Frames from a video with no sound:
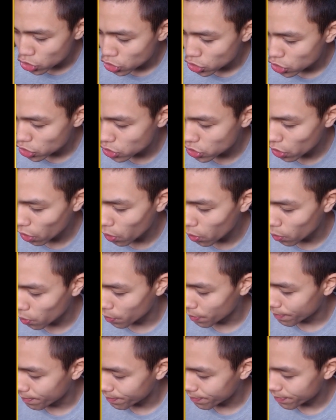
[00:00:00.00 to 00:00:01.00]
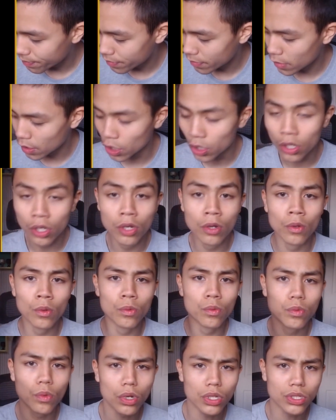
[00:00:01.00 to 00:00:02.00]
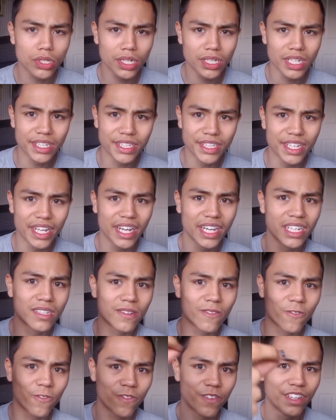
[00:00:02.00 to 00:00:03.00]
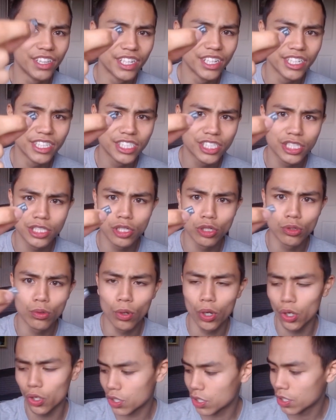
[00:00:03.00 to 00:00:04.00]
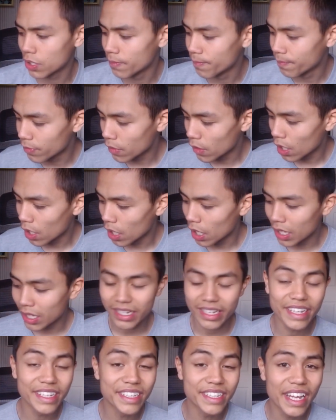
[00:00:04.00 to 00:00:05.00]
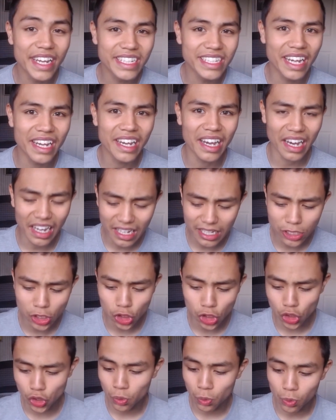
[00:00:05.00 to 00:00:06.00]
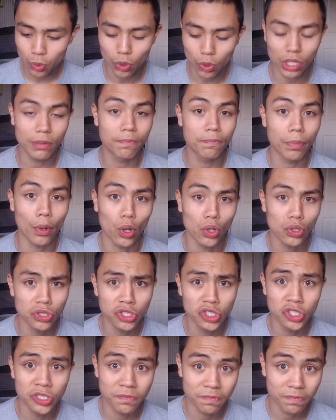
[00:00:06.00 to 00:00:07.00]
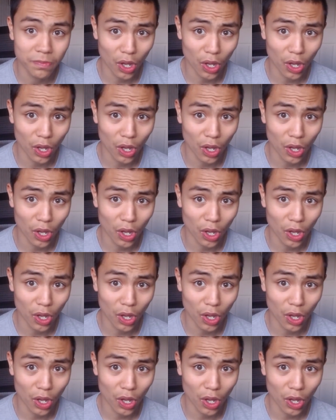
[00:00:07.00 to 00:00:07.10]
So, what do you need for this to work? You need an Android box.